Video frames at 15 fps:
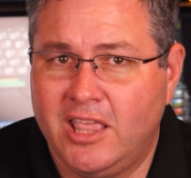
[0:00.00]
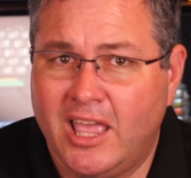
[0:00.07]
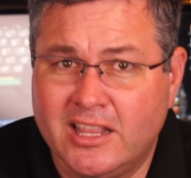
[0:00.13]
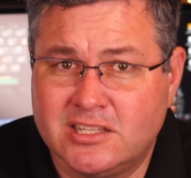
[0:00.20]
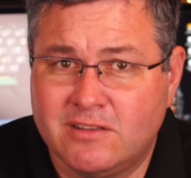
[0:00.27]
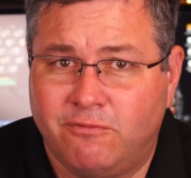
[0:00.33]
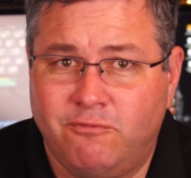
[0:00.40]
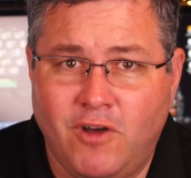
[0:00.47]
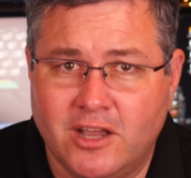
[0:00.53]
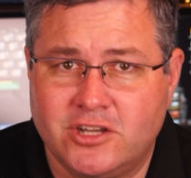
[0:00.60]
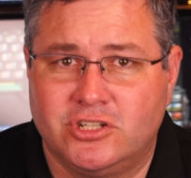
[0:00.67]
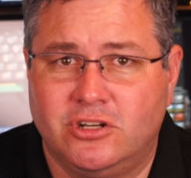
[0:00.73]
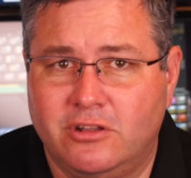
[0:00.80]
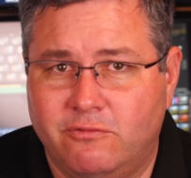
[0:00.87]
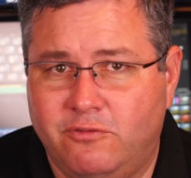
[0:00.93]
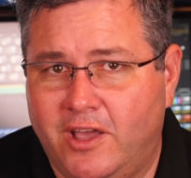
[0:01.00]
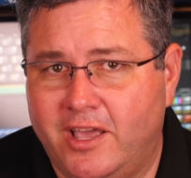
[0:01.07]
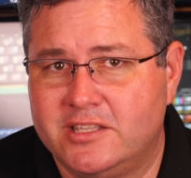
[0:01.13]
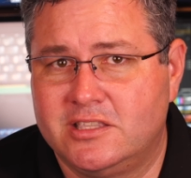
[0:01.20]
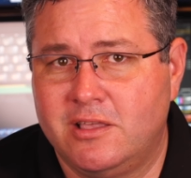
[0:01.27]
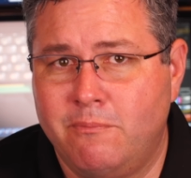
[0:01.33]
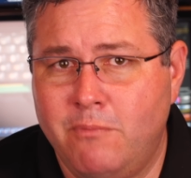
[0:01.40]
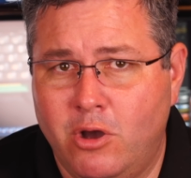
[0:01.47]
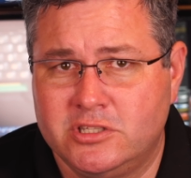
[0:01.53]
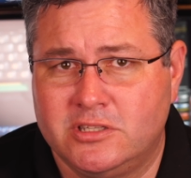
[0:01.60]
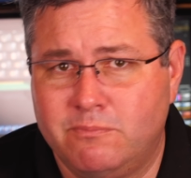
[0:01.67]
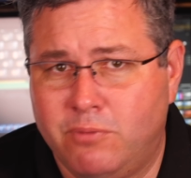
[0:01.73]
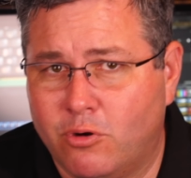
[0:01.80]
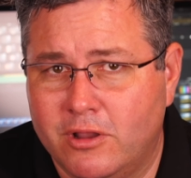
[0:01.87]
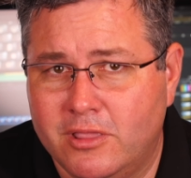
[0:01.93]
It's a functional device. The most
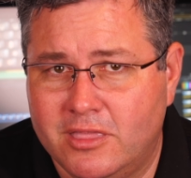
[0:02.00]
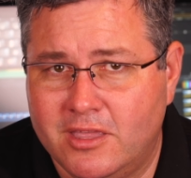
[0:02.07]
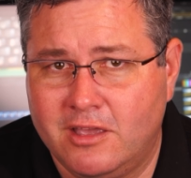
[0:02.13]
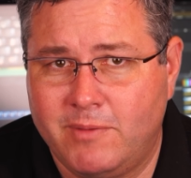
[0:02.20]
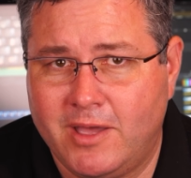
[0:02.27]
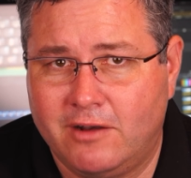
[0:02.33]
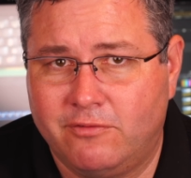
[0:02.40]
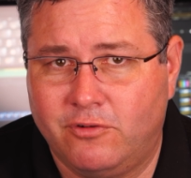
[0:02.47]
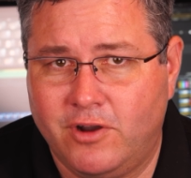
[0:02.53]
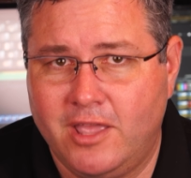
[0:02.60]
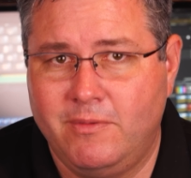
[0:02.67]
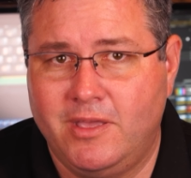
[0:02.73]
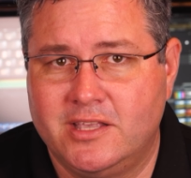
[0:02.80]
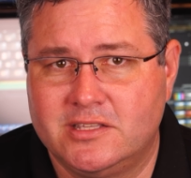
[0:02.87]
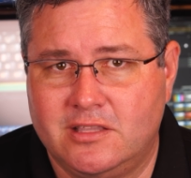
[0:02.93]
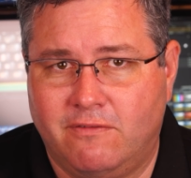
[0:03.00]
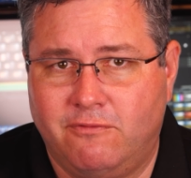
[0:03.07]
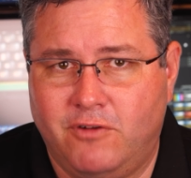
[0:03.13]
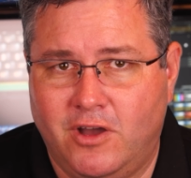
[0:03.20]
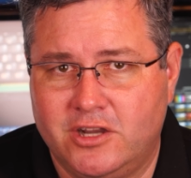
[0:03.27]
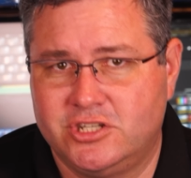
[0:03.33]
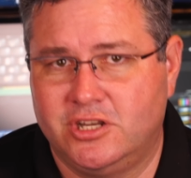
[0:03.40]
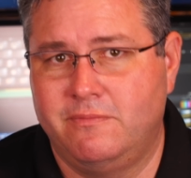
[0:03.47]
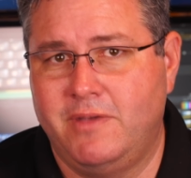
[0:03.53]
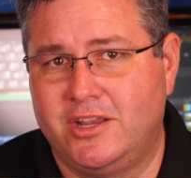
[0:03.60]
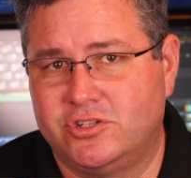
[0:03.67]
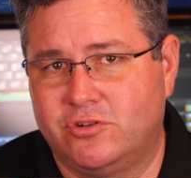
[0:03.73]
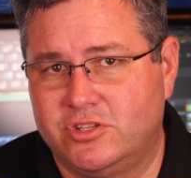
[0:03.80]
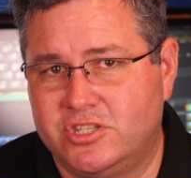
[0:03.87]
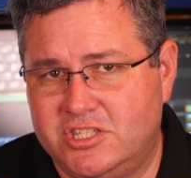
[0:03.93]
important thing about a frame is the function.
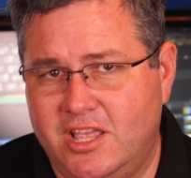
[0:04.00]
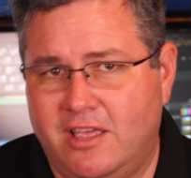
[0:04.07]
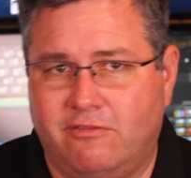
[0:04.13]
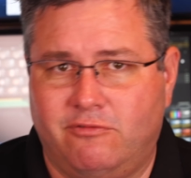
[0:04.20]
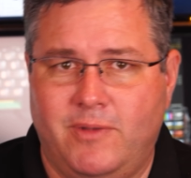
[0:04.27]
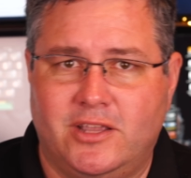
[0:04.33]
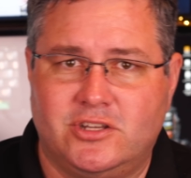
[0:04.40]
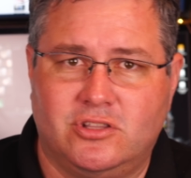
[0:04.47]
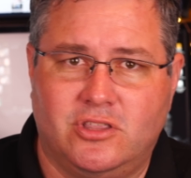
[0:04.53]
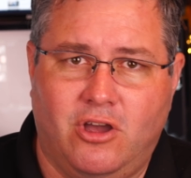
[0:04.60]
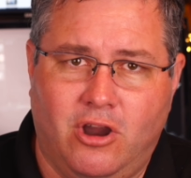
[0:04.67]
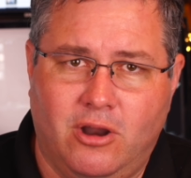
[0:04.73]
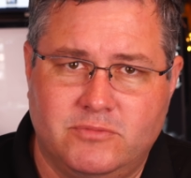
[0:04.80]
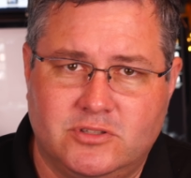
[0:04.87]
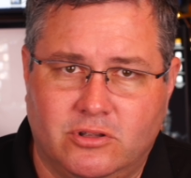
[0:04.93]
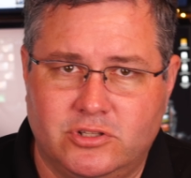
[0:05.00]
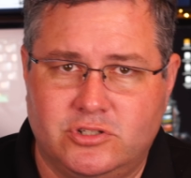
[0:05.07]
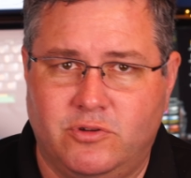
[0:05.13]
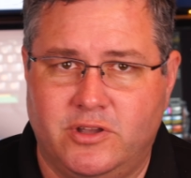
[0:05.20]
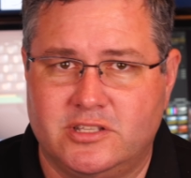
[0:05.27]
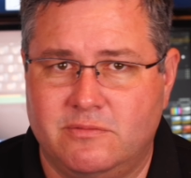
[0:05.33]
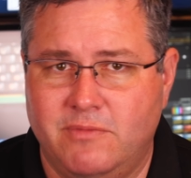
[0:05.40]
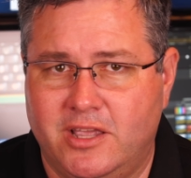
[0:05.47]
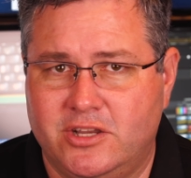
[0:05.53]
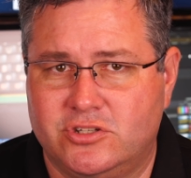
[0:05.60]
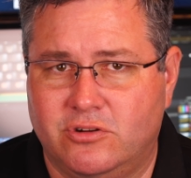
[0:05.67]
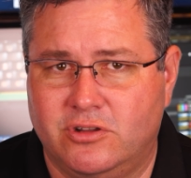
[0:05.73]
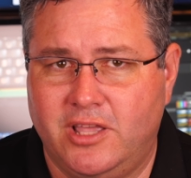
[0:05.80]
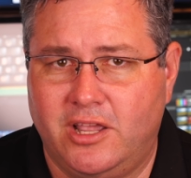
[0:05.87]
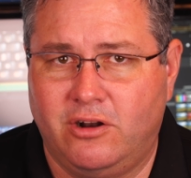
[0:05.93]
Make sure it's stiff. Make sure the arms don't twist. Make
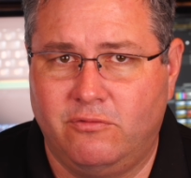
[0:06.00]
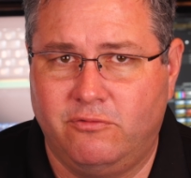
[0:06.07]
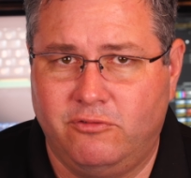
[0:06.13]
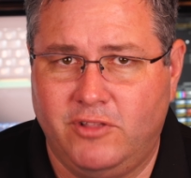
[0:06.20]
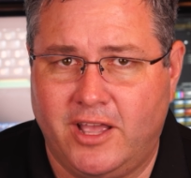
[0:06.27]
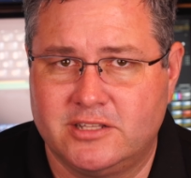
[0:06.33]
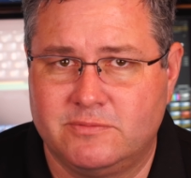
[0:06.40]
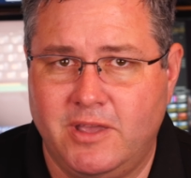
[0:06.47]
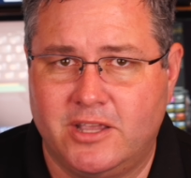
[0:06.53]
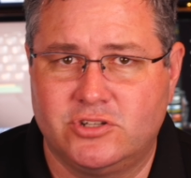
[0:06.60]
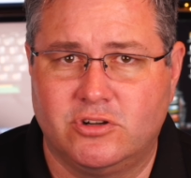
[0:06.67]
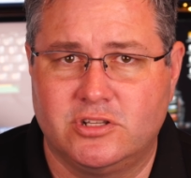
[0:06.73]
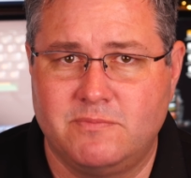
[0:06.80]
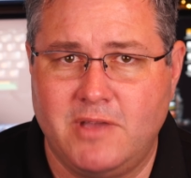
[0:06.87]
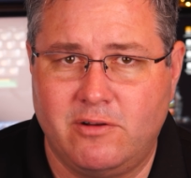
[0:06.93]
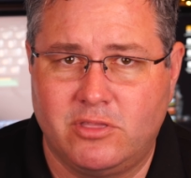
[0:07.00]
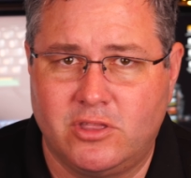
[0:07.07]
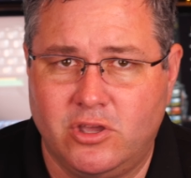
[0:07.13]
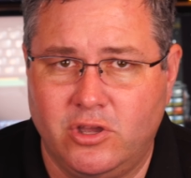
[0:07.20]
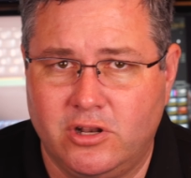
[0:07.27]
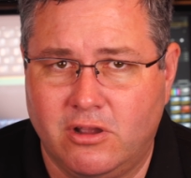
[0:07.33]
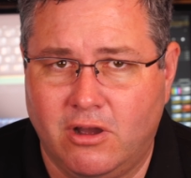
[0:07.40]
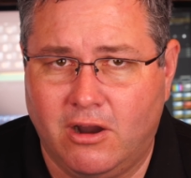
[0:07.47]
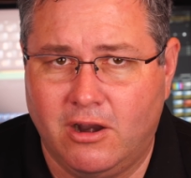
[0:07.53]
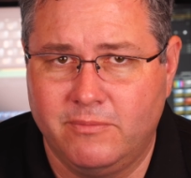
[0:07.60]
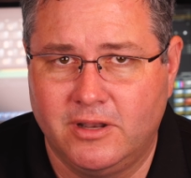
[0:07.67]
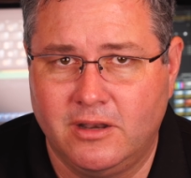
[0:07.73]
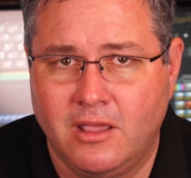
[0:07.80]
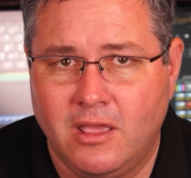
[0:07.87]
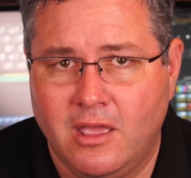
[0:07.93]
sure they don't flex. Make sure it's made with good
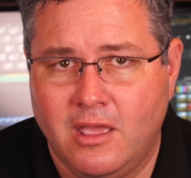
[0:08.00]
carbon.